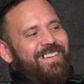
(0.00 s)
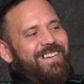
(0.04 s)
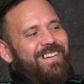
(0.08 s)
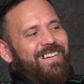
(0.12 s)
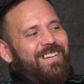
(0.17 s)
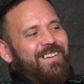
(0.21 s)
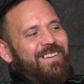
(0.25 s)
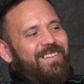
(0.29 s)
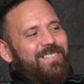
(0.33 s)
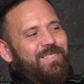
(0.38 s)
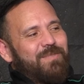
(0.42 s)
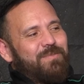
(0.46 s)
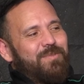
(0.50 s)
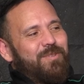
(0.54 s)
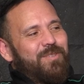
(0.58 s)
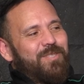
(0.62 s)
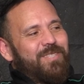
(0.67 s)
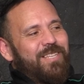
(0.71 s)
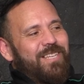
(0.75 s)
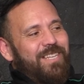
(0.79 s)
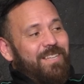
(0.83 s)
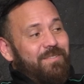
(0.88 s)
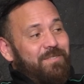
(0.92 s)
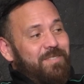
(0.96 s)
uh, as a
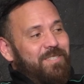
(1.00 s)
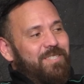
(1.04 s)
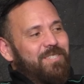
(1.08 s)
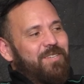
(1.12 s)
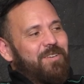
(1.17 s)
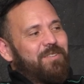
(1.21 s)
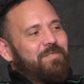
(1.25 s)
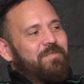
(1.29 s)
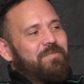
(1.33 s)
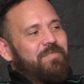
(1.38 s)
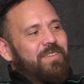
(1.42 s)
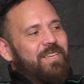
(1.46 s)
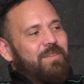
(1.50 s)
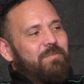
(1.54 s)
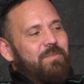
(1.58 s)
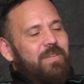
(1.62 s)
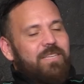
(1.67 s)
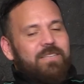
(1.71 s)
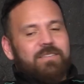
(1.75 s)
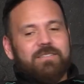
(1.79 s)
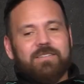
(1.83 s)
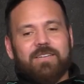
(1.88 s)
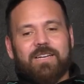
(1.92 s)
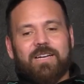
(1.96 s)
person that loves his own
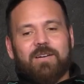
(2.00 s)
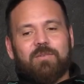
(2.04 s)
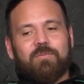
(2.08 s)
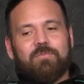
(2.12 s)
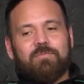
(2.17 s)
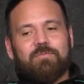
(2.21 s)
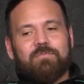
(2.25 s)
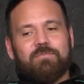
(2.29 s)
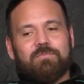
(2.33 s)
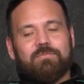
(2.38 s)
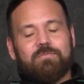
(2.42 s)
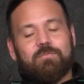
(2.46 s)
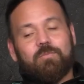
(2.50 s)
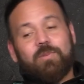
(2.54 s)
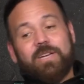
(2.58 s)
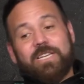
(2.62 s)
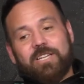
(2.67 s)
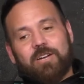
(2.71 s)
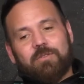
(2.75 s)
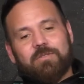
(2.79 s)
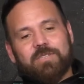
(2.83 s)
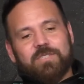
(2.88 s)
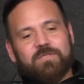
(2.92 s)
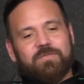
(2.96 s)
family, uh,
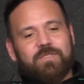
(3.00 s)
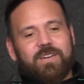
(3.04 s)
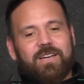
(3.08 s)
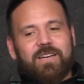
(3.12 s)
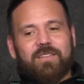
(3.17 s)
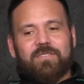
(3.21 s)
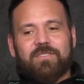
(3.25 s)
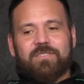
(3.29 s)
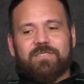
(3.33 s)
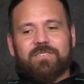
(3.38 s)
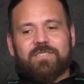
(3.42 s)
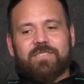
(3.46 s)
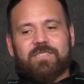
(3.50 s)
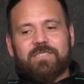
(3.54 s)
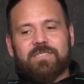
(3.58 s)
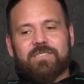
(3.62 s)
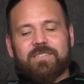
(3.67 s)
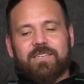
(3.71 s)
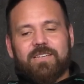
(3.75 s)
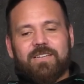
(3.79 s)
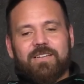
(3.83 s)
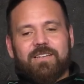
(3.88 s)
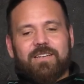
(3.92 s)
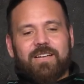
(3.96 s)
we know as fathers,
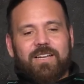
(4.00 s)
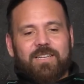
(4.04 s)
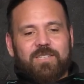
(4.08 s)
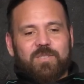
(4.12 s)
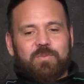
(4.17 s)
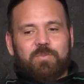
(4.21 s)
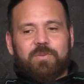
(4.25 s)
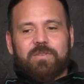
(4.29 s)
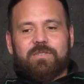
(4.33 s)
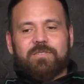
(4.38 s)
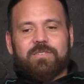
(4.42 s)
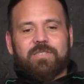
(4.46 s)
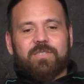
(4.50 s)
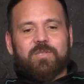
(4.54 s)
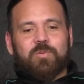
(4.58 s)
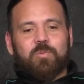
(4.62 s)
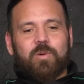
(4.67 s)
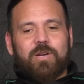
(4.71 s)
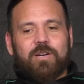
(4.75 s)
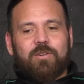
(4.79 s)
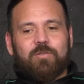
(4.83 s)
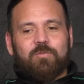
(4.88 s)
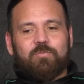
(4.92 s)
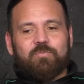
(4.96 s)
as husbands,
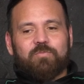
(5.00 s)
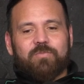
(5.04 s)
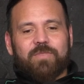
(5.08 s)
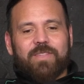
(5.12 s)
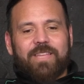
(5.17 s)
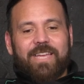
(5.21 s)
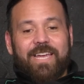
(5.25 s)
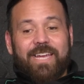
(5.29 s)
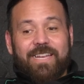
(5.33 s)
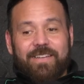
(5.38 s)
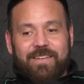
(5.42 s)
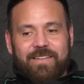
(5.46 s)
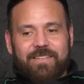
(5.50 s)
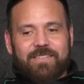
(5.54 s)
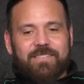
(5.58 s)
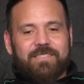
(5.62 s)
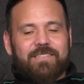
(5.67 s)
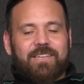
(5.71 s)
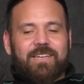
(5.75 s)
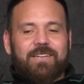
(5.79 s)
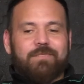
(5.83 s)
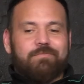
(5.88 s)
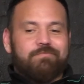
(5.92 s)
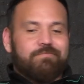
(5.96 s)
as well, and
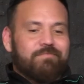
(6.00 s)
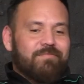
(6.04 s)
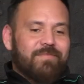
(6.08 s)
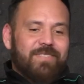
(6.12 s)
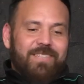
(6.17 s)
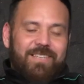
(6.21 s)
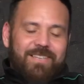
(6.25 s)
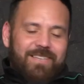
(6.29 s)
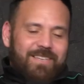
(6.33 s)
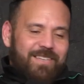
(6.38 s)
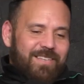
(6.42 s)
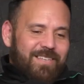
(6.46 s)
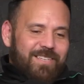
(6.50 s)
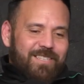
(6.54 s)
as um,